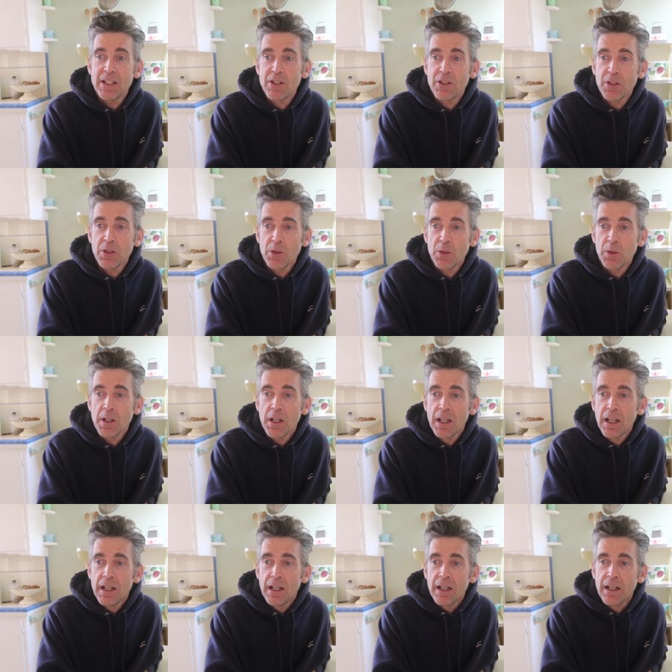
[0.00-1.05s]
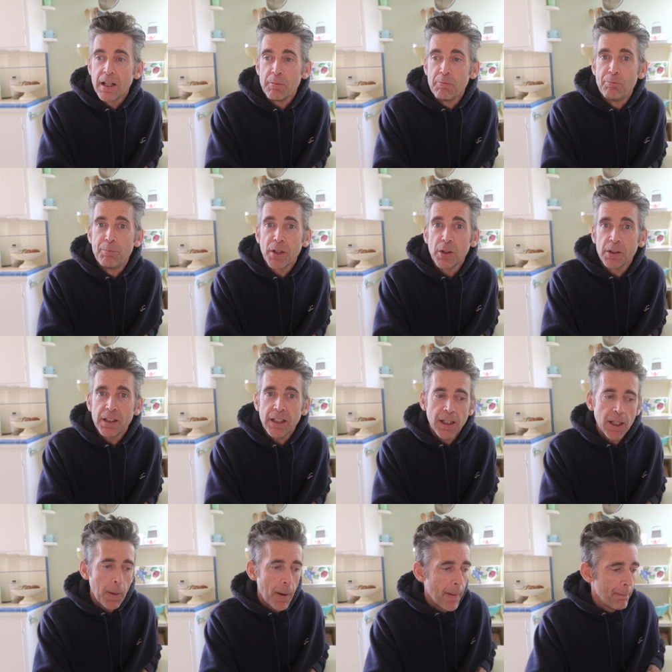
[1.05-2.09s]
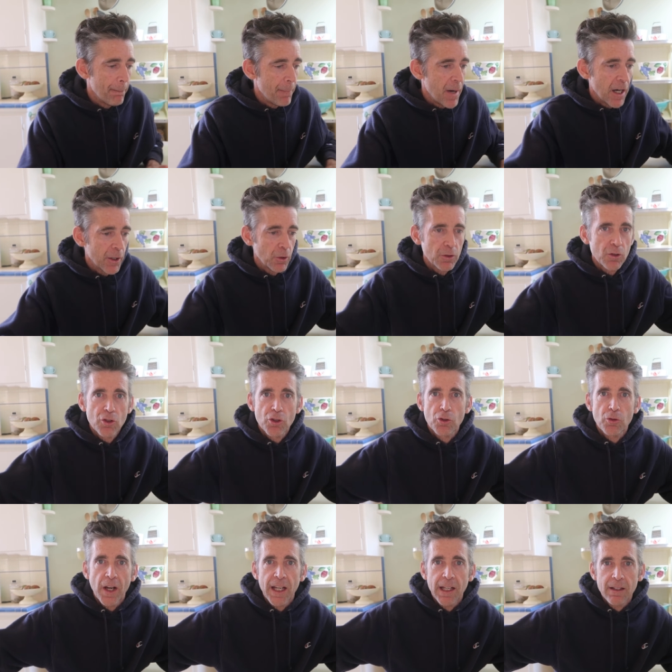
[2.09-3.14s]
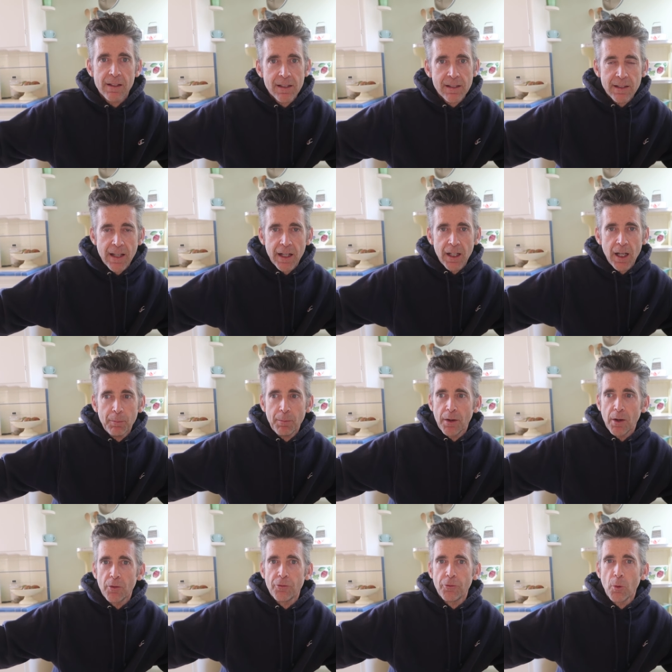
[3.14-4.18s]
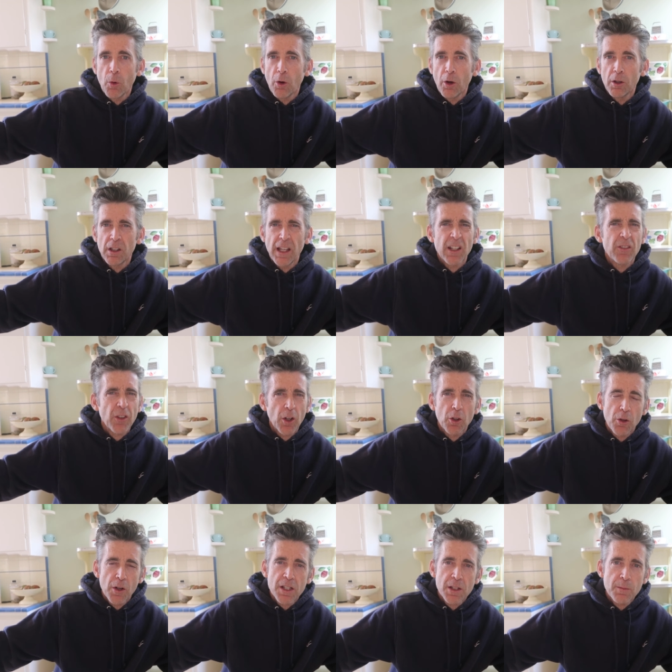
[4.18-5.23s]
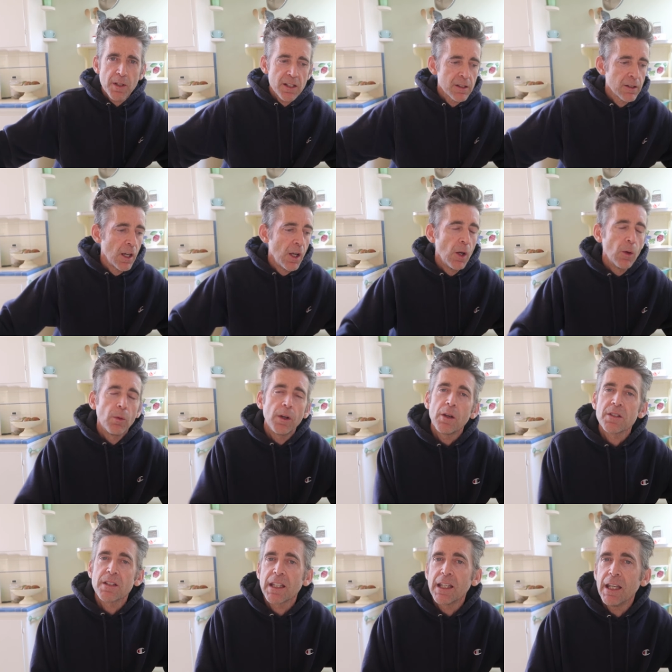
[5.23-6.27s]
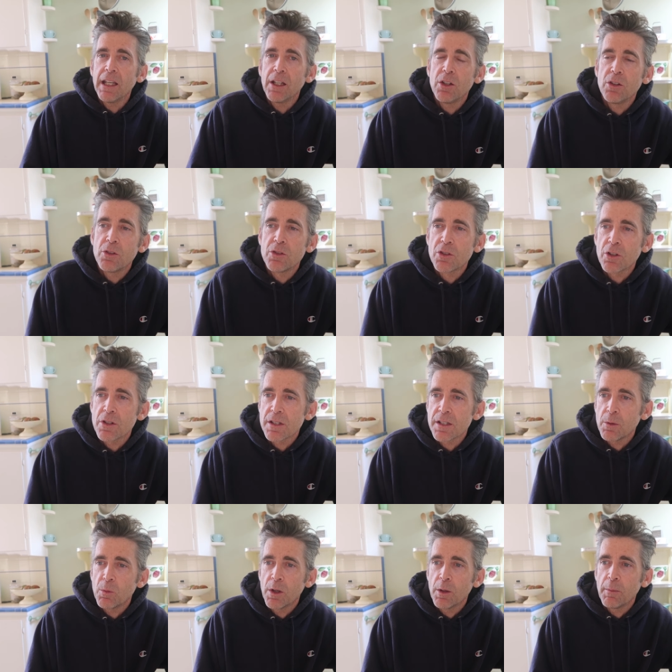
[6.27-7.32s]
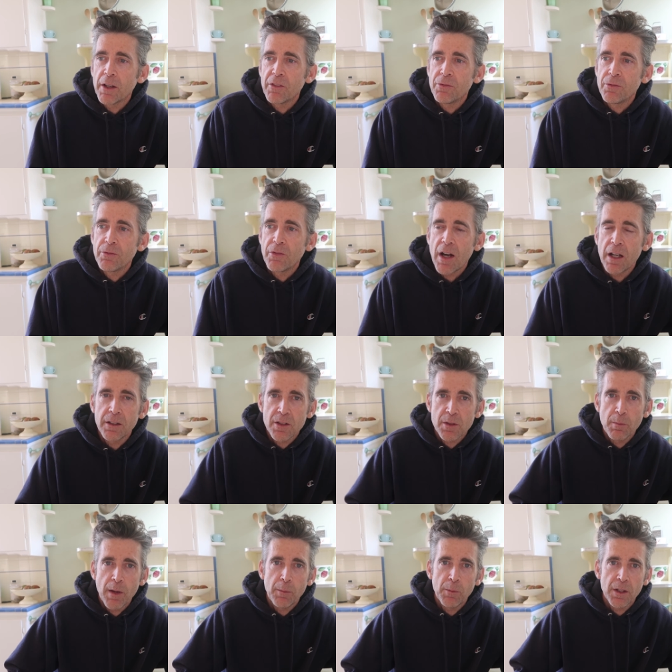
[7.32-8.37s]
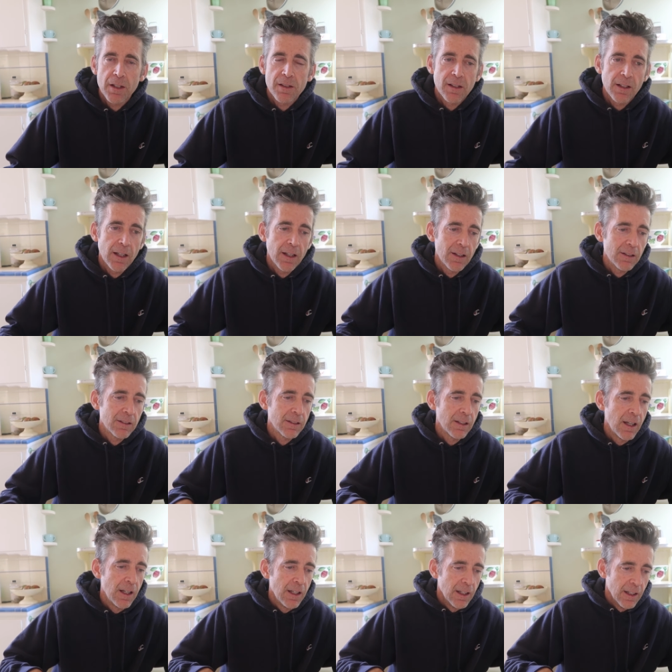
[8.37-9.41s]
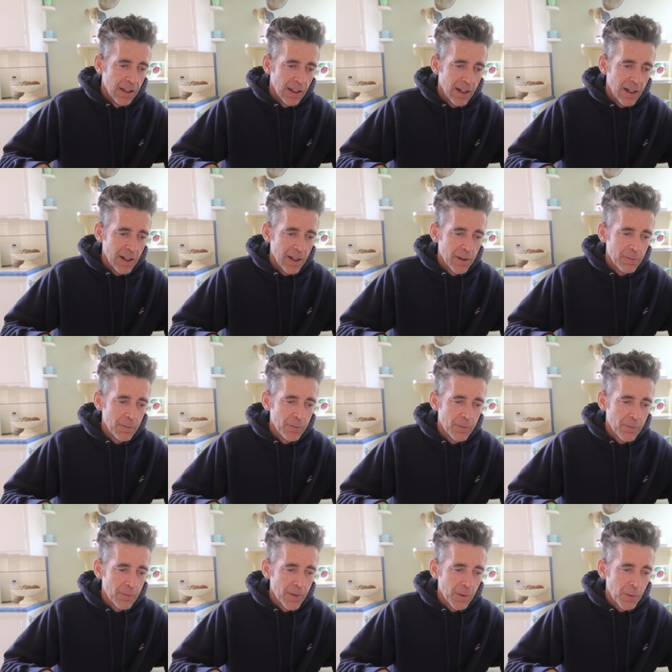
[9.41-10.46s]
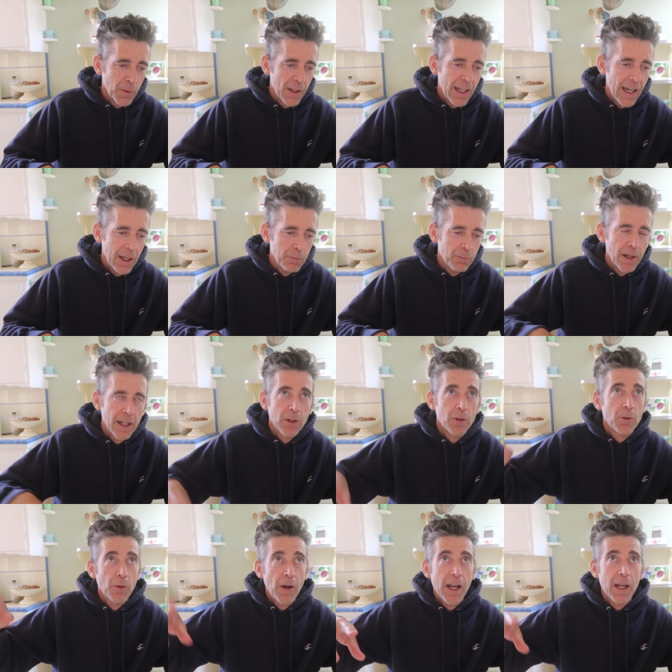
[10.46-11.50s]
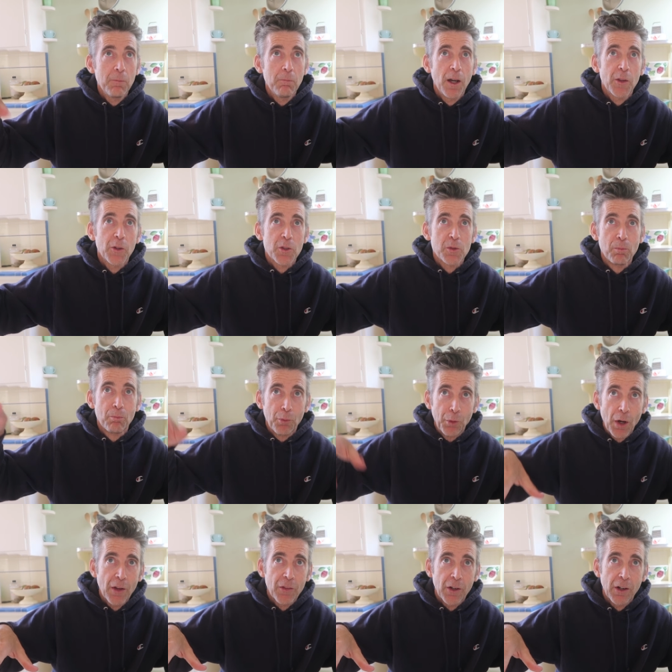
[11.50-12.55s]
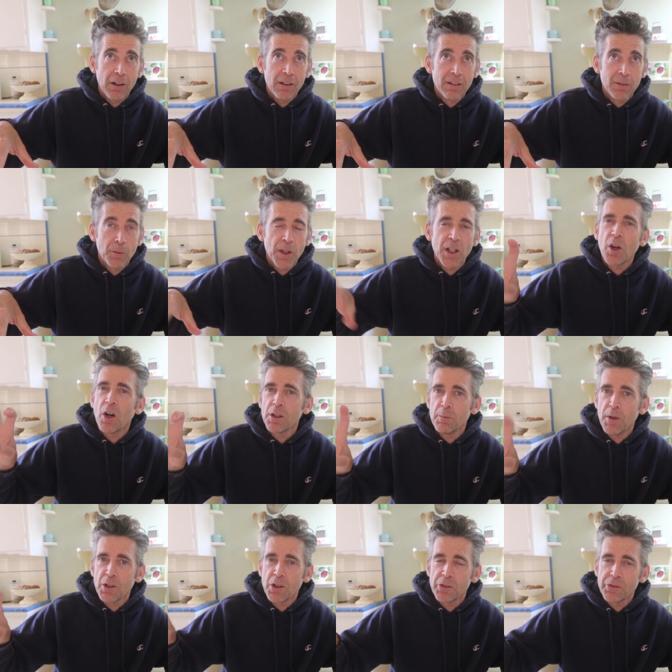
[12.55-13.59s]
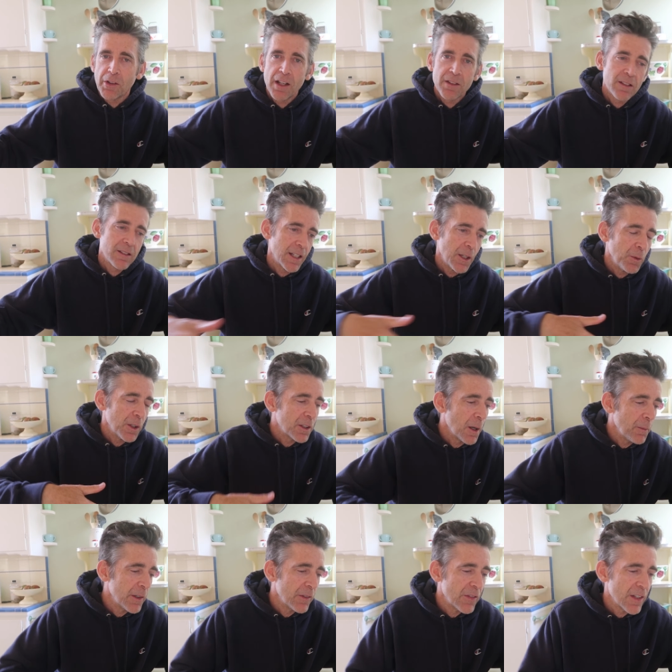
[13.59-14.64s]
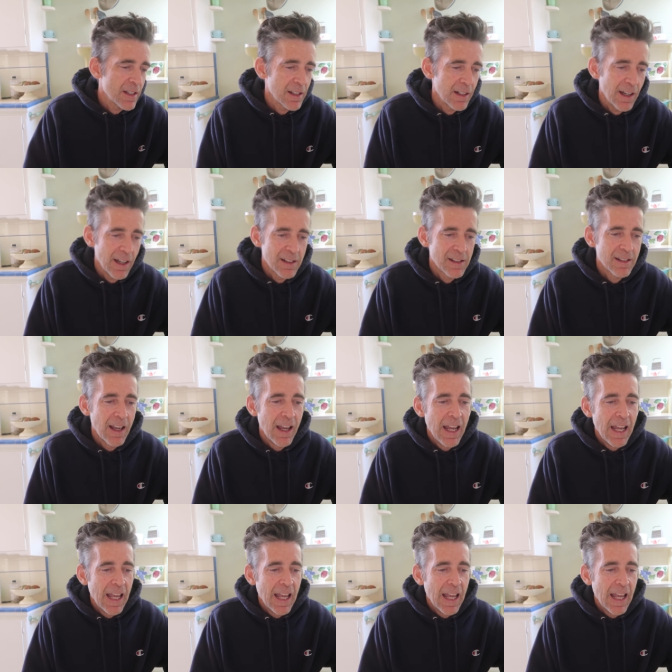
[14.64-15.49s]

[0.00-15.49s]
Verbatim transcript: into um, building a model train setup for like for Christmas. When I was a kid in New Jersey, one of my fondest memories is um, we had my grandmother's brother, we called him Uncle Francis, he would come and visit us